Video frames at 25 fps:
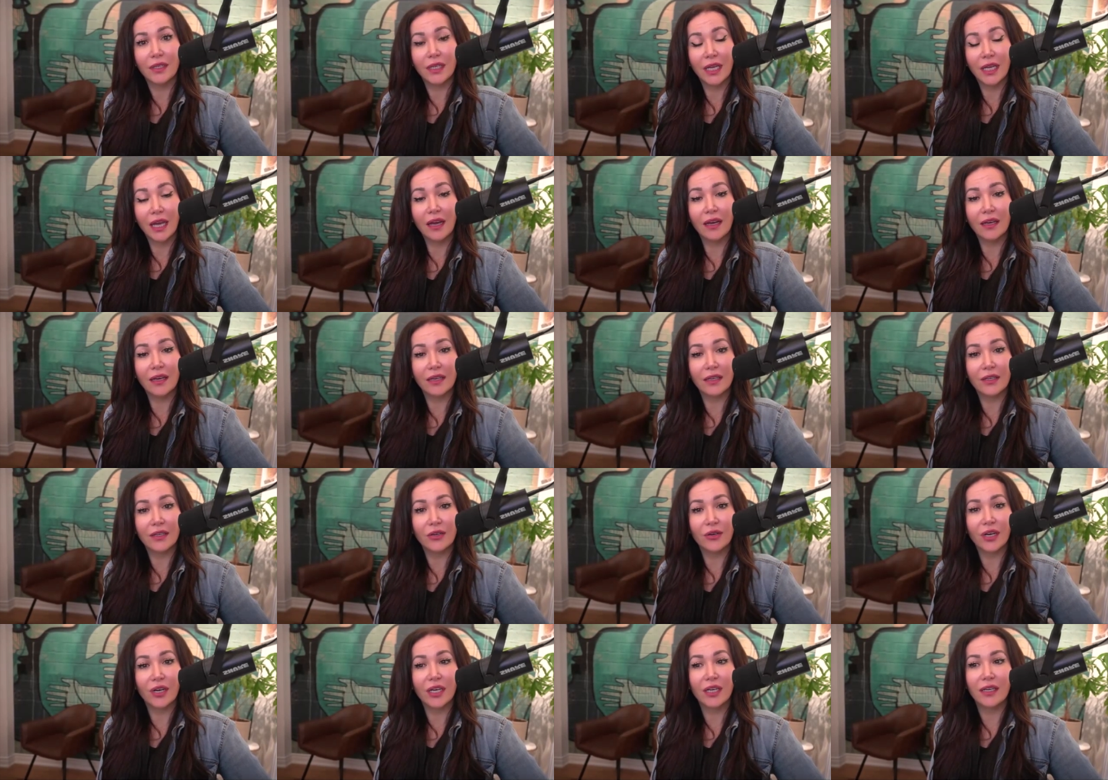Yeah, I
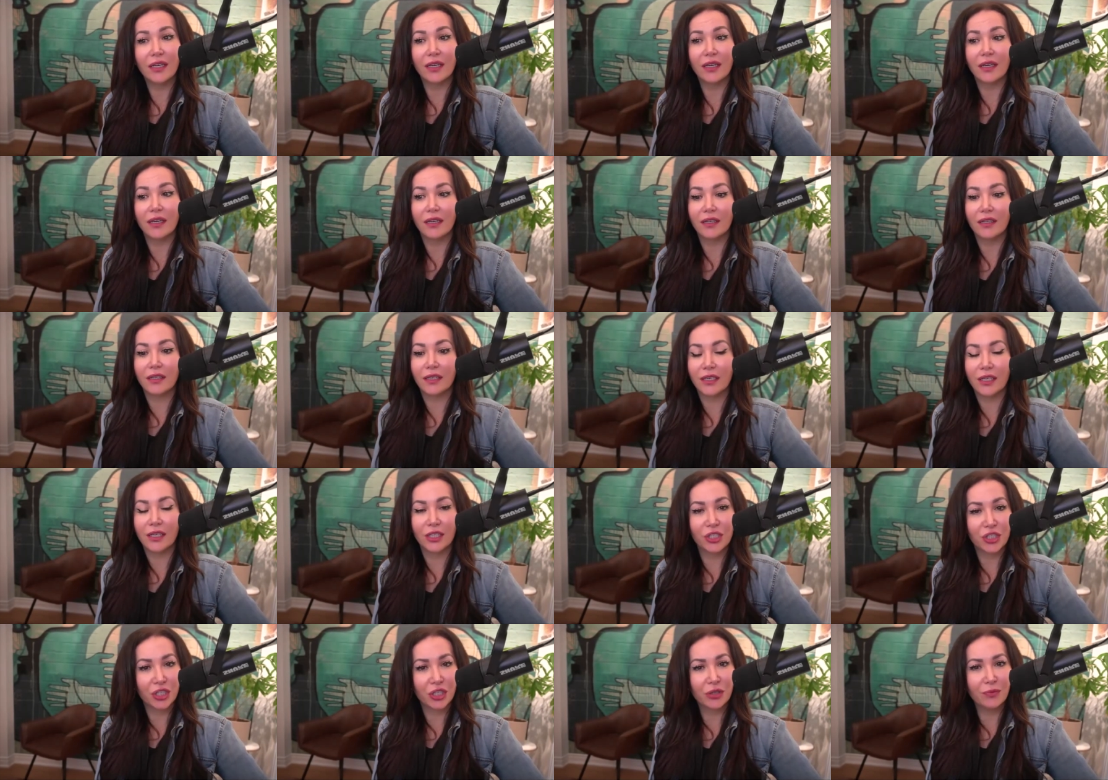agree.
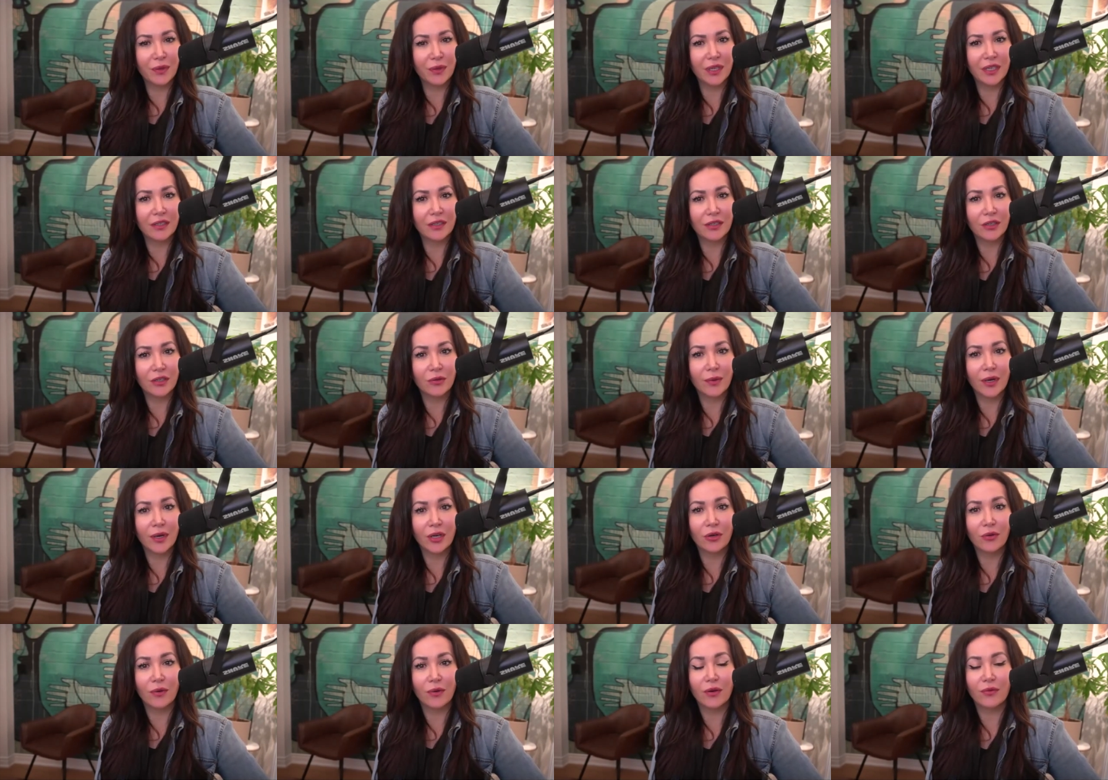And it should be, no
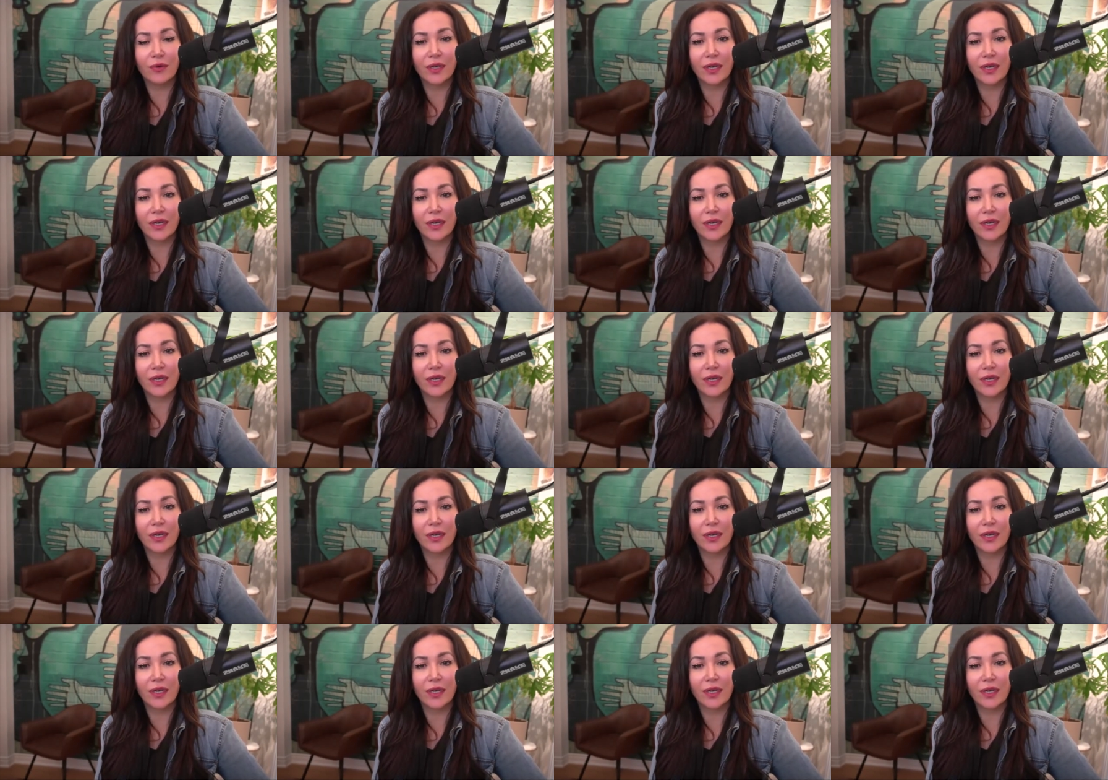matter what.